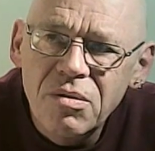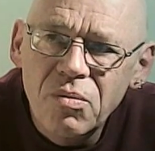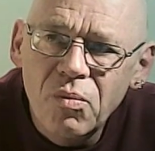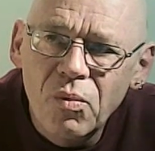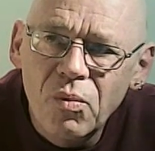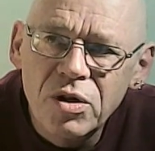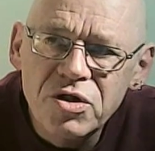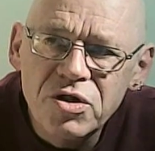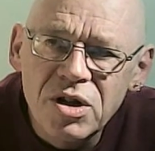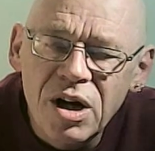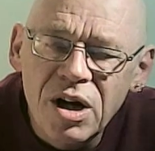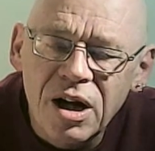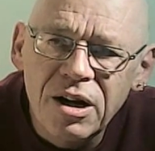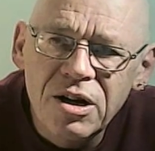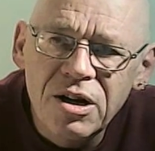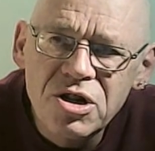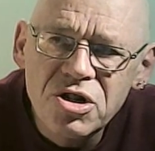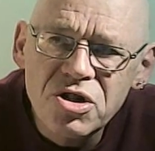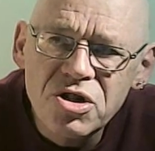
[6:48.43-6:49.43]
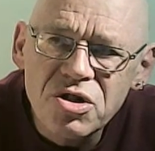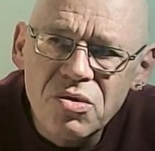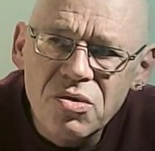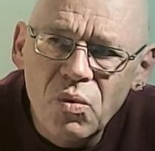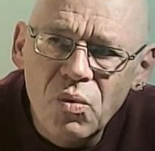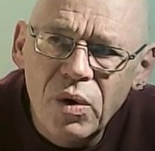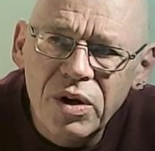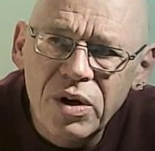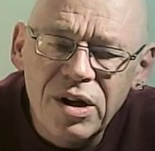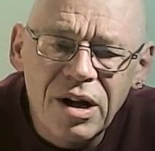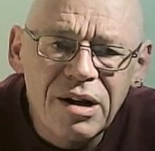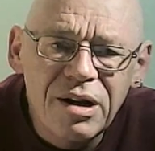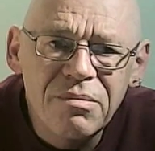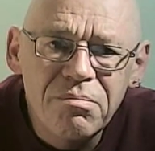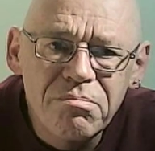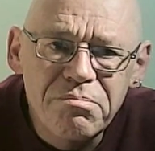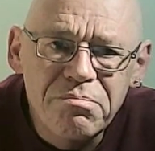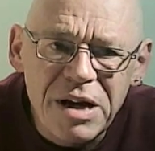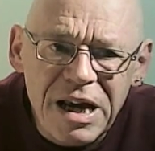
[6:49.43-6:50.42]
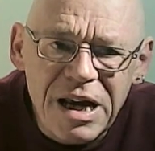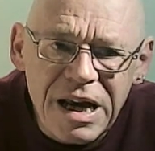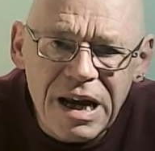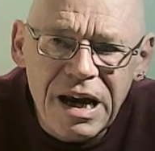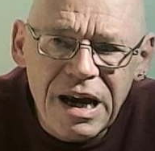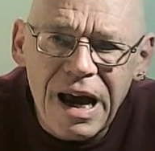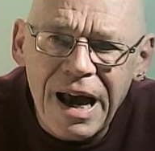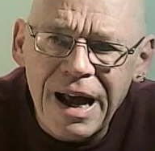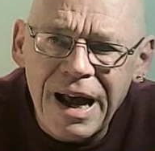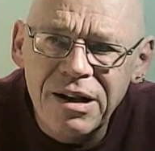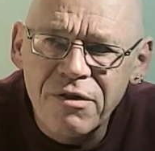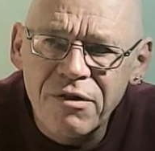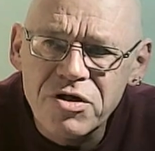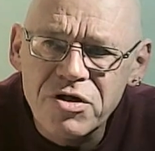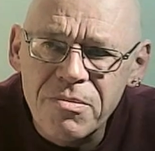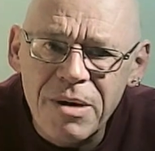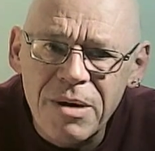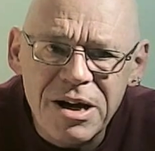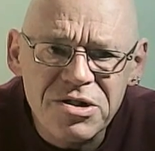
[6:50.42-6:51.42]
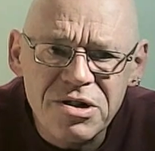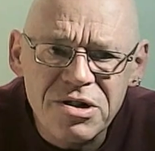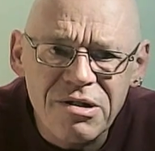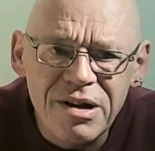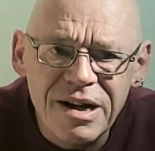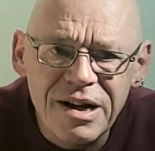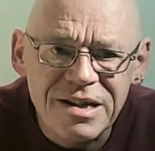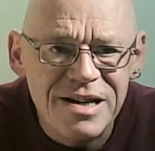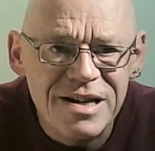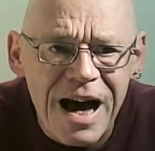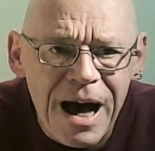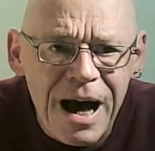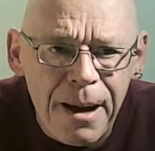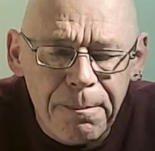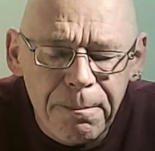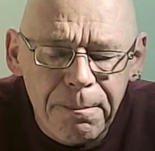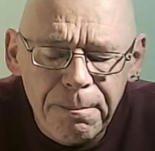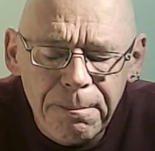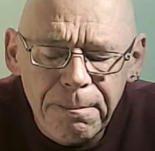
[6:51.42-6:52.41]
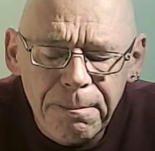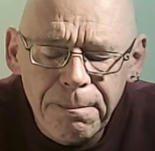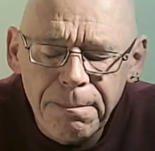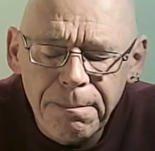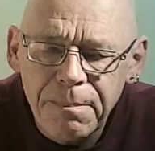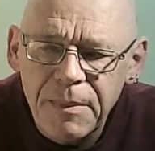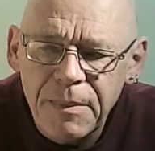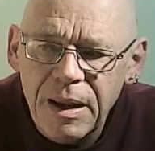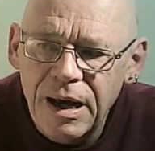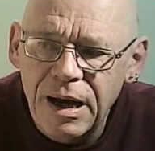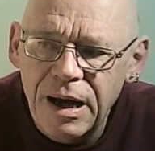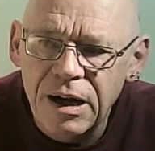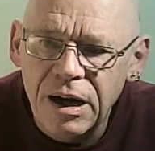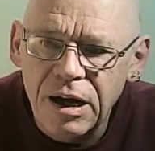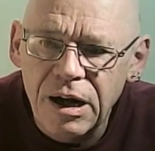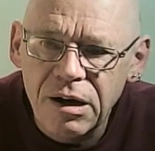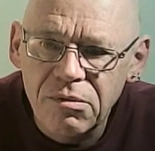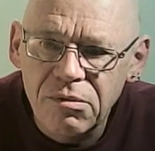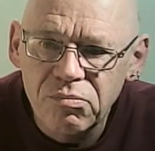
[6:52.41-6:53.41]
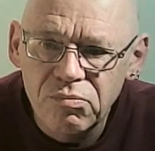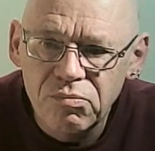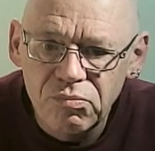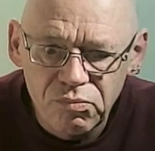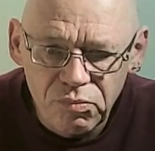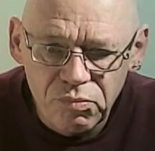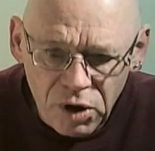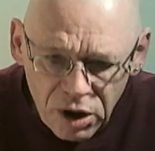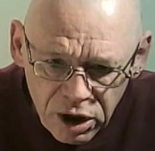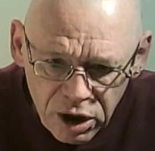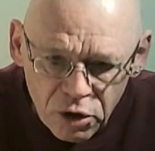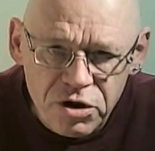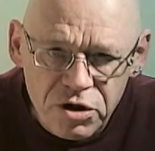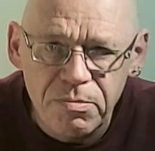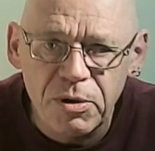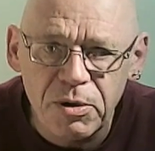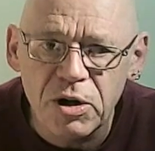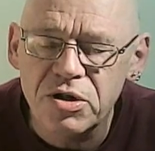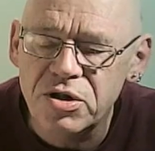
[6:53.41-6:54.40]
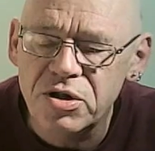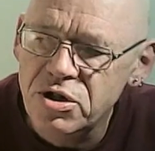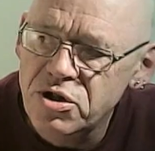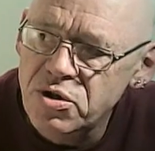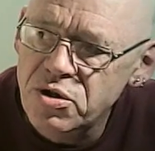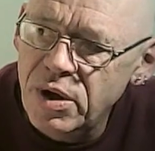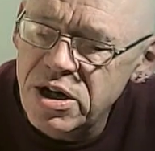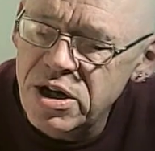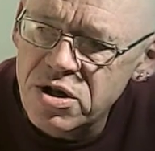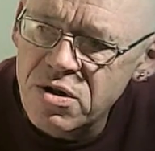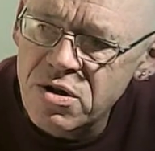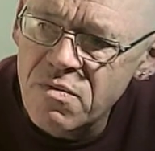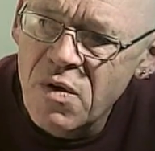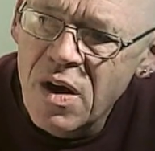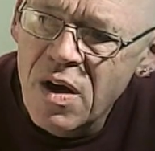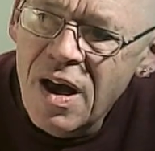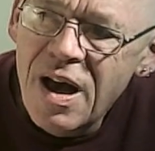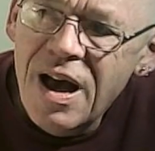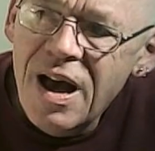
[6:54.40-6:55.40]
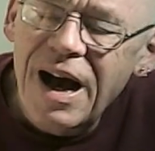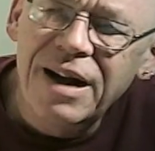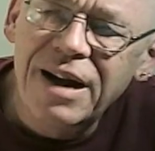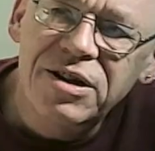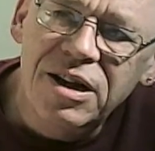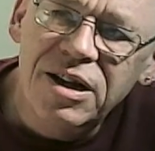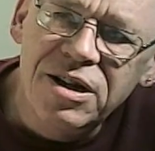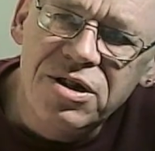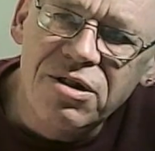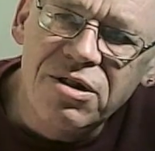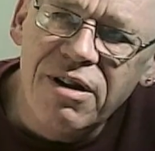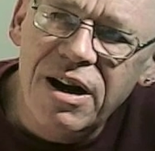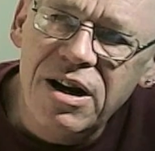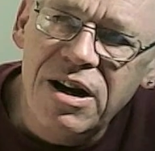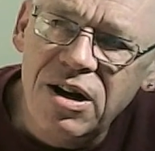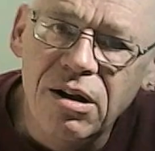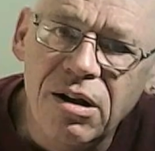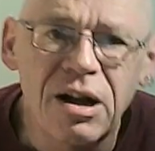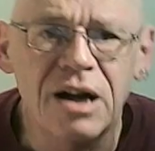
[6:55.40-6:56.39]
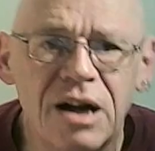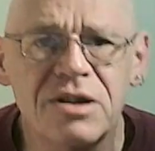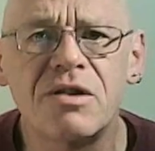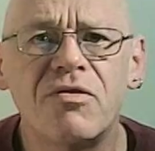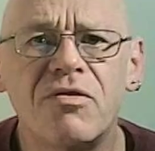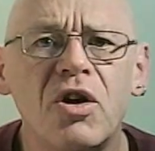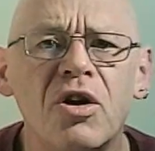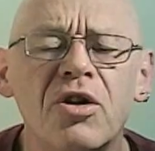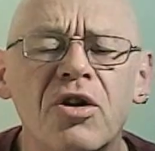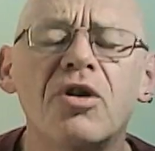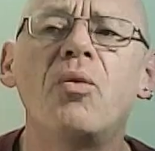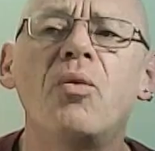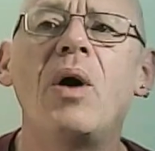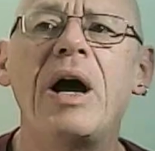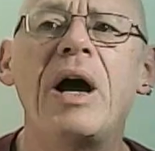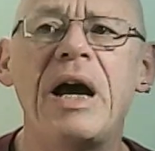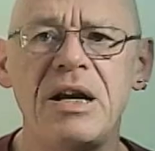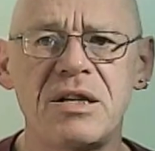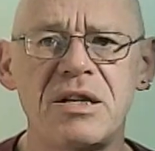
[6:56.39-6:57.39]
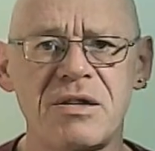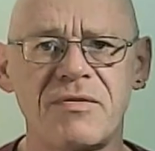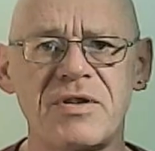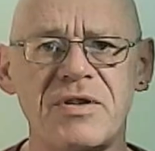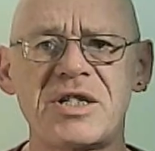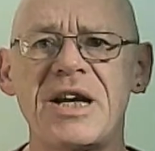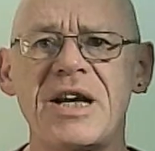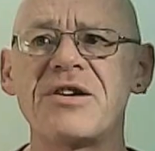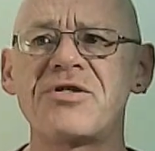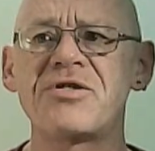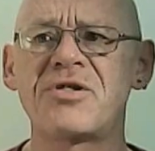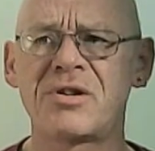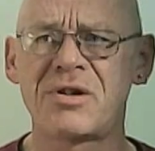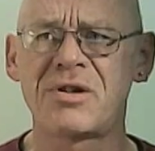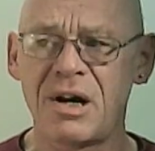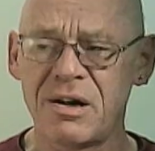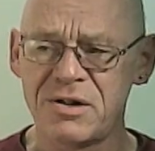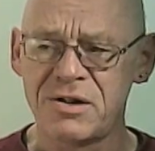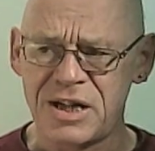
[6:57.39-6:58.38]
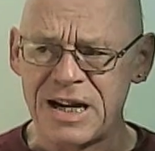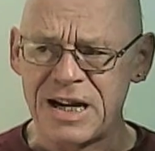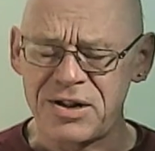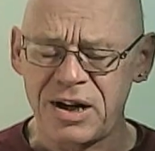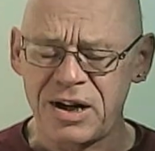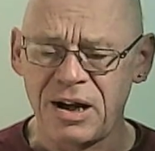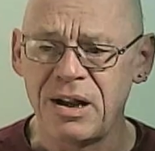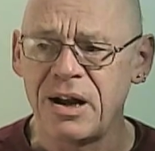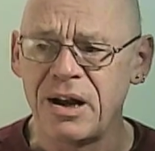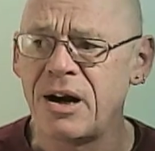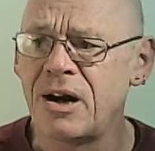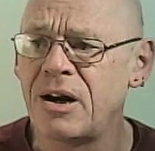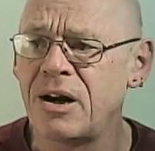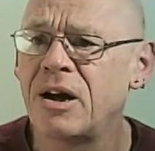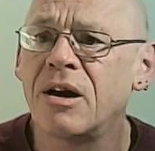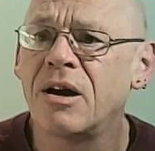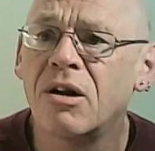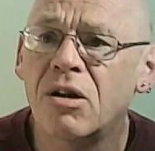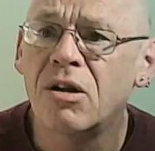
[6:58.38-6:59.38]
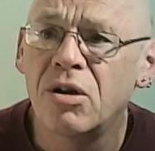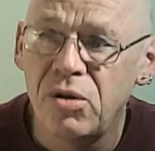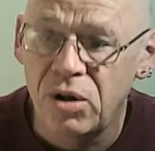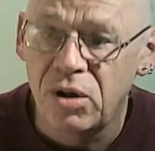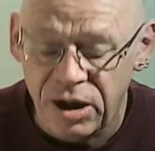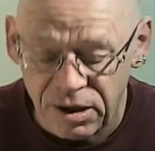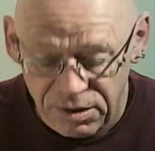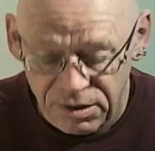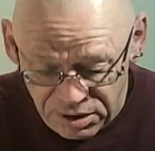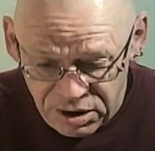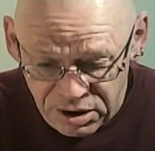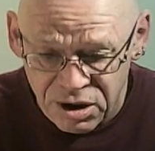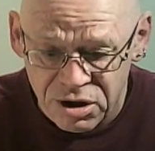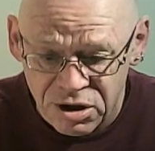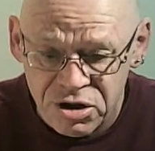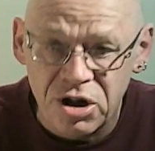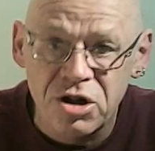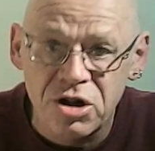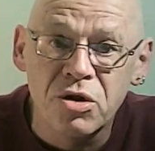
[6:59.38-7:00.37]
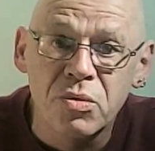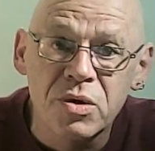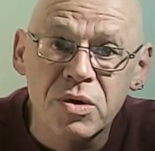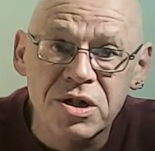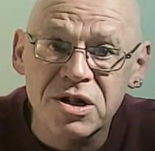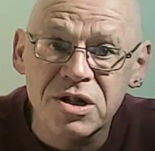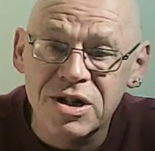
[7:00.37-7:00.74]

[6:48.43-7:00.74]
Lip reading: one's knowledge with a big end of semester exam in a closed book situation, and integrating lots of other ways of assessing learning, including continuous